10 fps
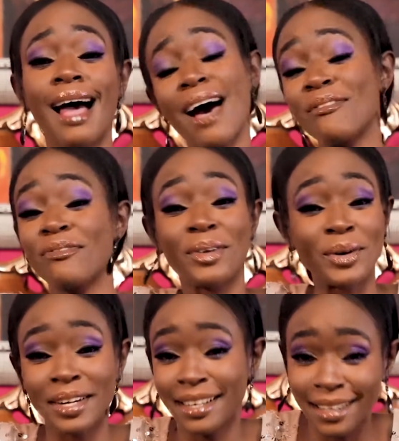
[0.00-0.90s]
I
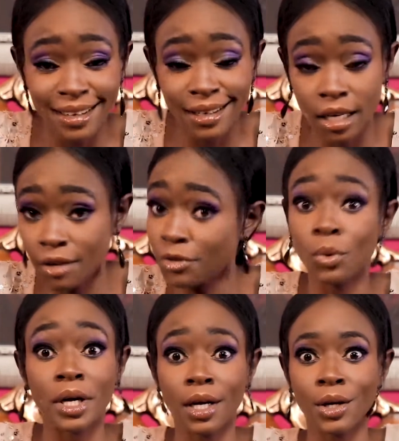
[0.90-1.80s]
feel good. And if you
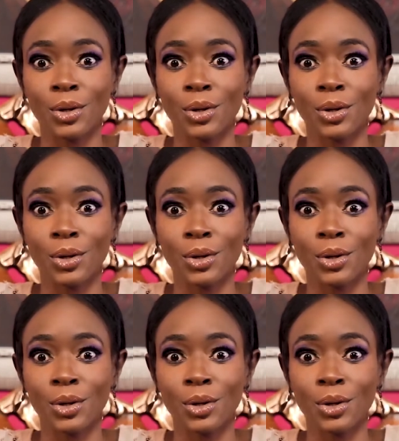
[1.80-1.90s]
were here,